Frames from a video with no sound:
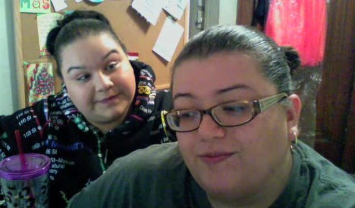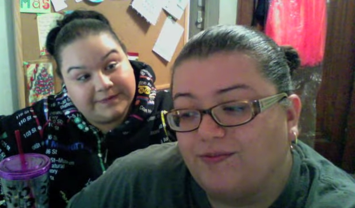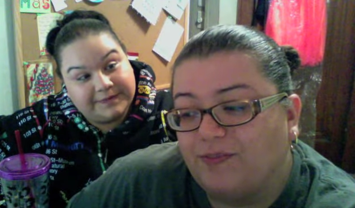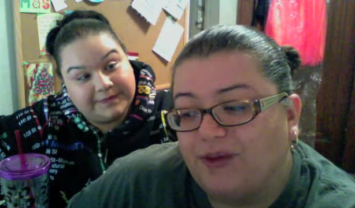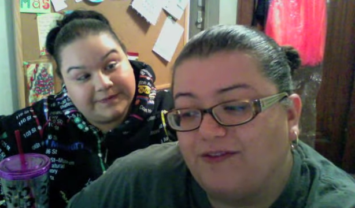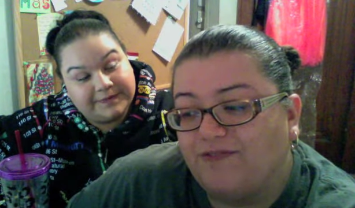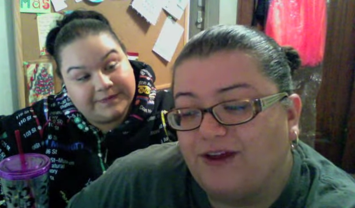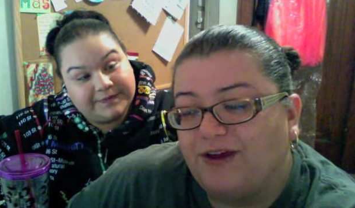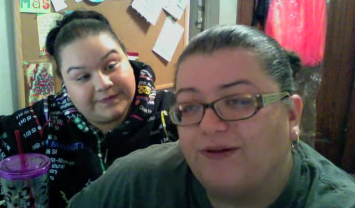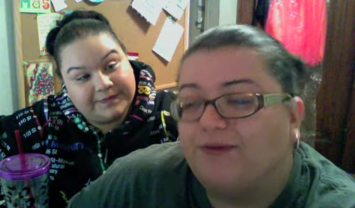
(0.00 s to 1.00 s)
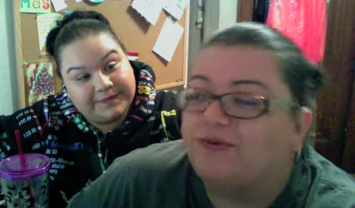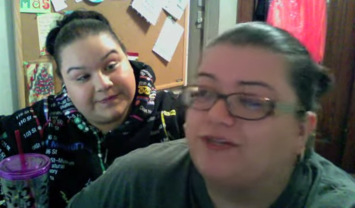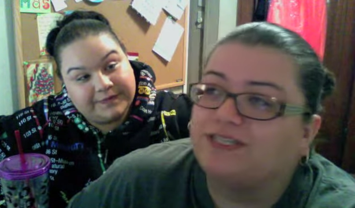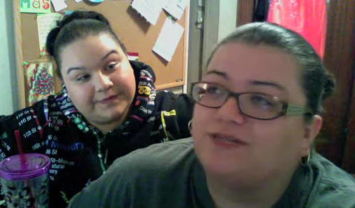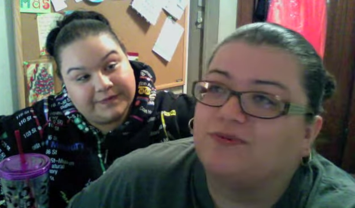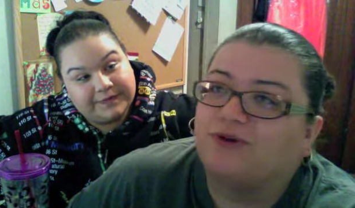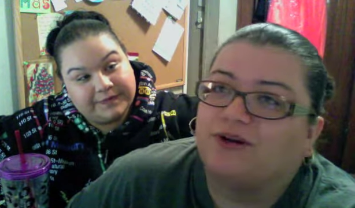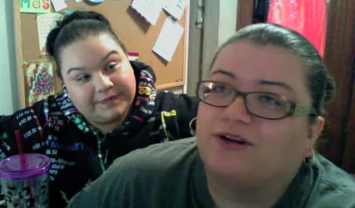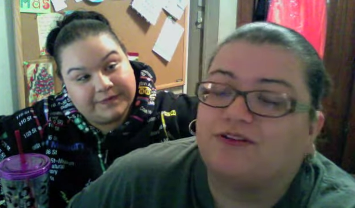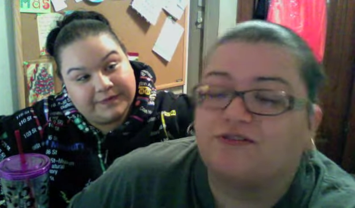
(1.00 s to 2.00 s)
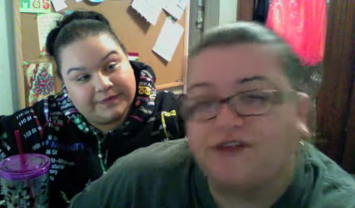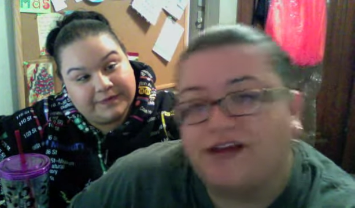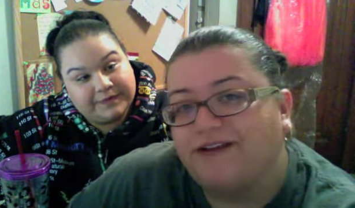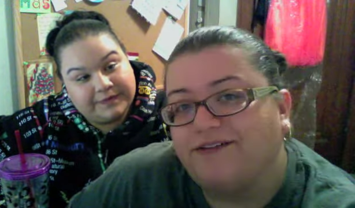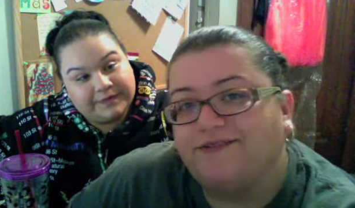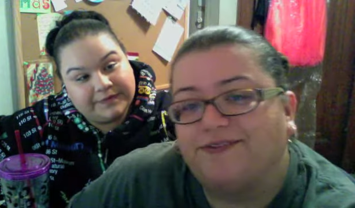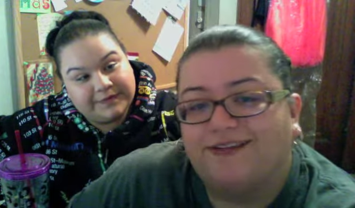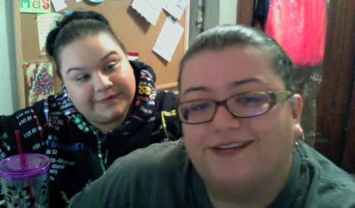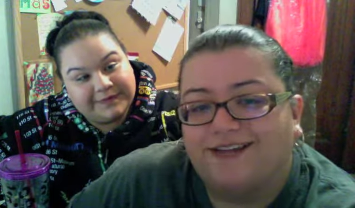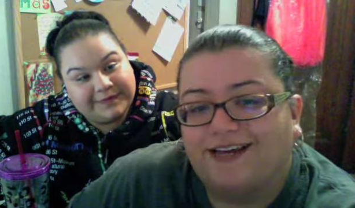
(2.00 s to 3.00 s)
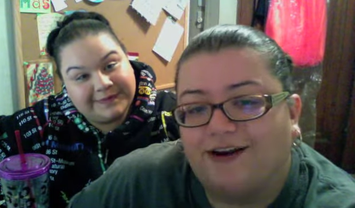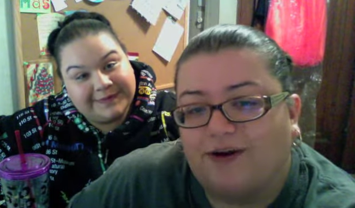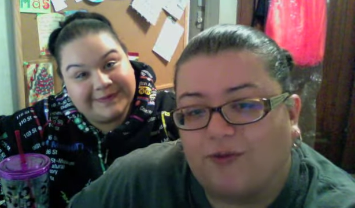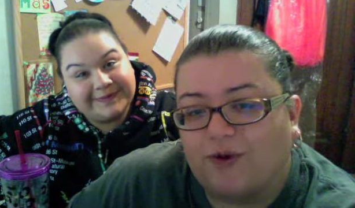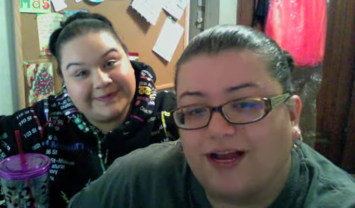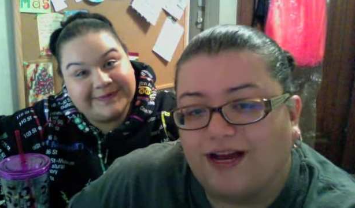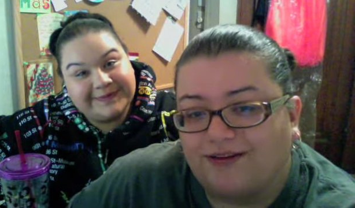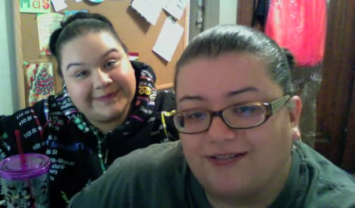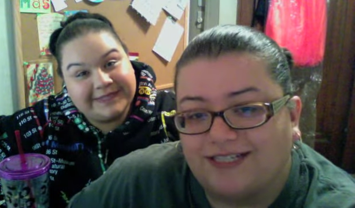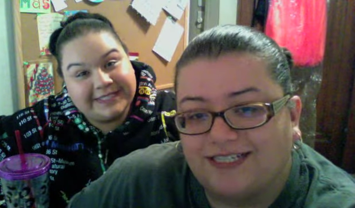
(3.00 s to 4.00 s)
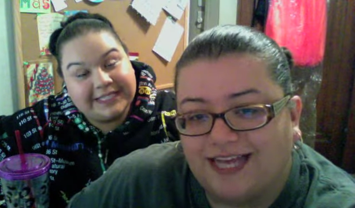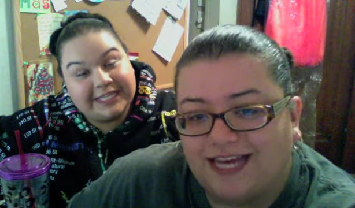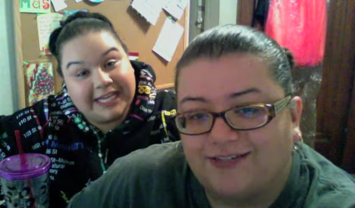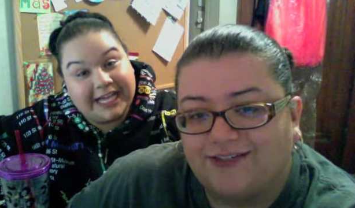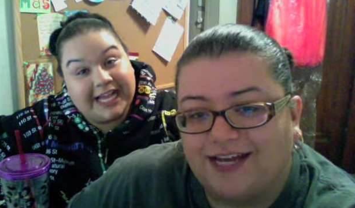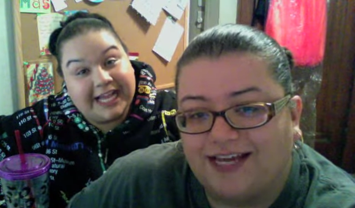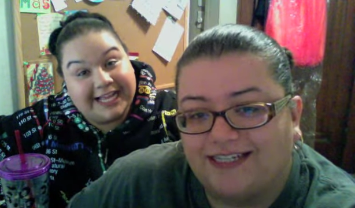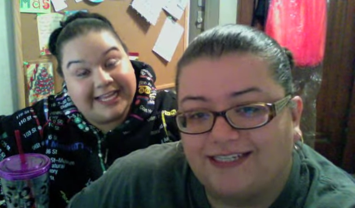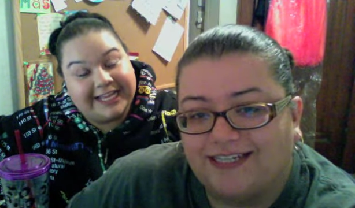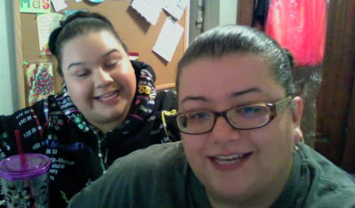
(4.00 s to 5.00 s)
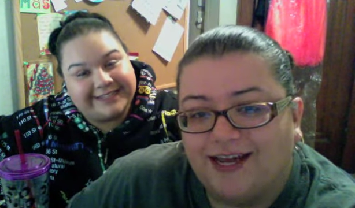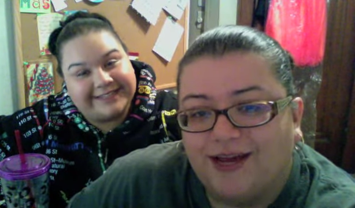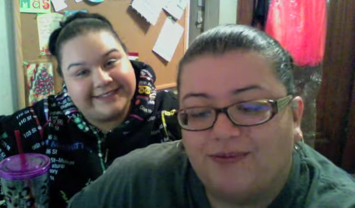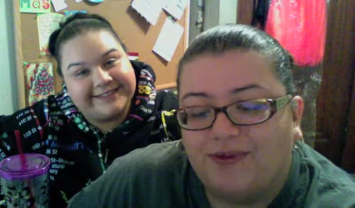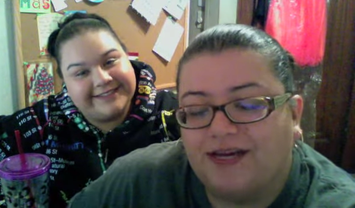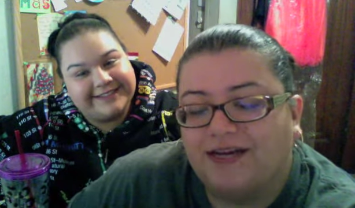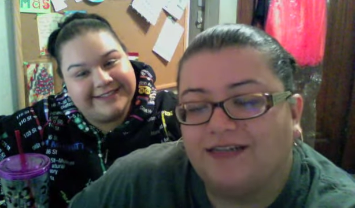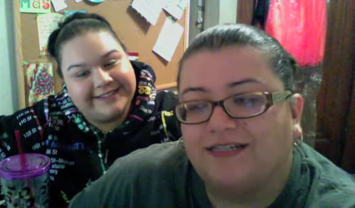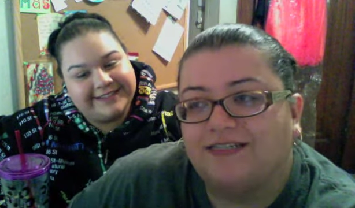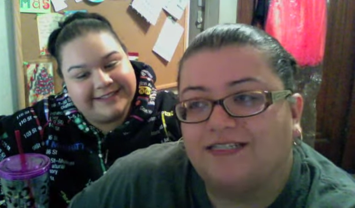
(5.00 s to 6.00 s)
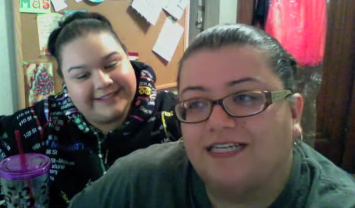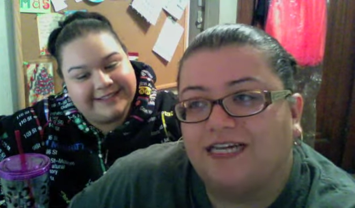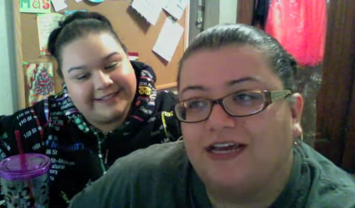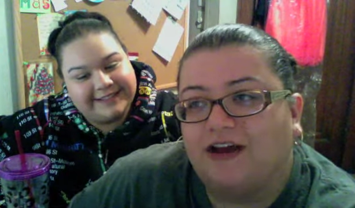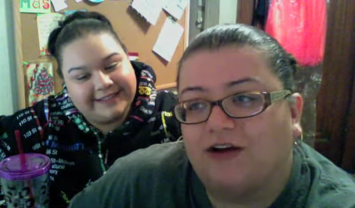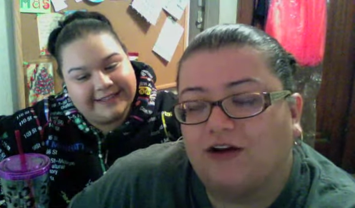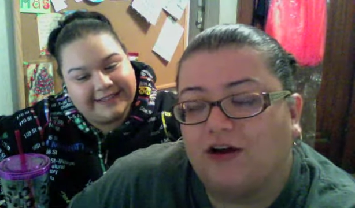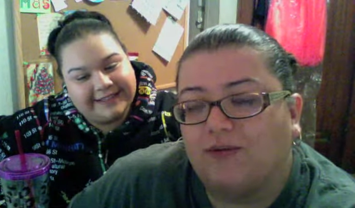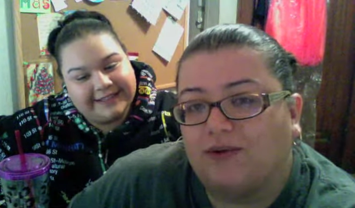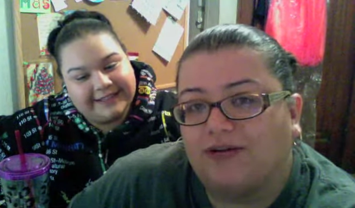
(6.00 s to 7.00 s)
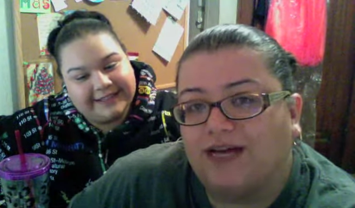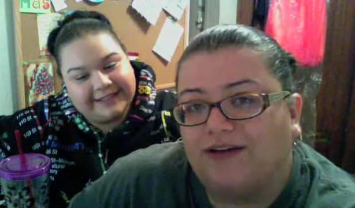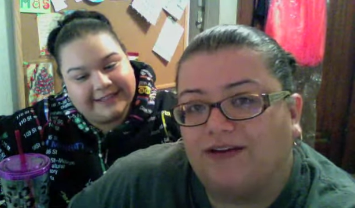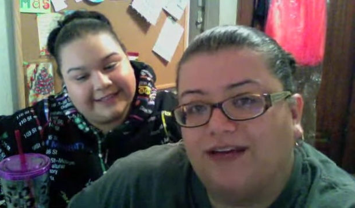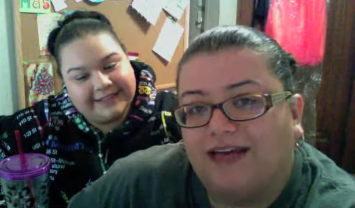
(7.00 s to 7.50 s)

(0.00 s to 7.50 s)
Speaker 1: been very what is the word creative in our workouts these last few days. Yes. Because see, our car broke down